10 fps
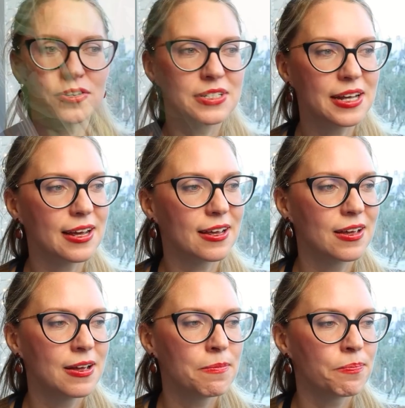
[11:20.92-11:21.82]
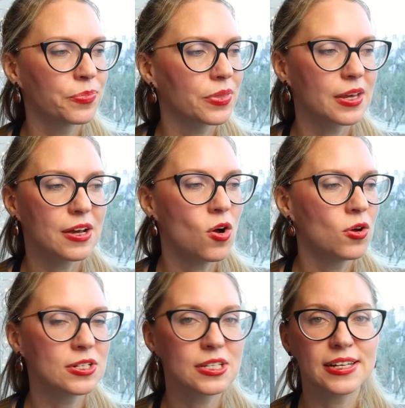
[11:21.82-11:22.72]
no-dig,
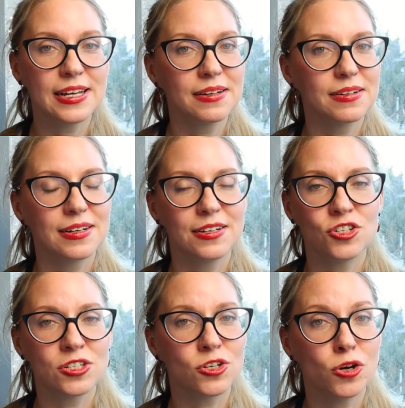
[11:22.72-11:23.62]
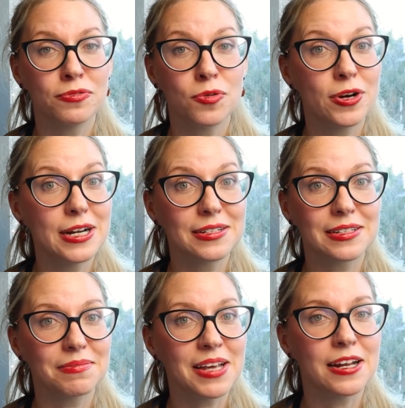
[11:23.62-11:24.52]
honestly, just go for
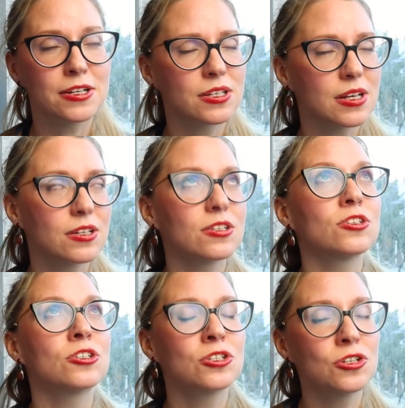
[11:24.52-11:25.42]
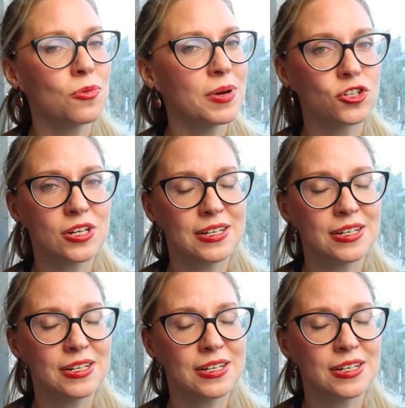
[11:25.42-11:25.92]
it. It is so much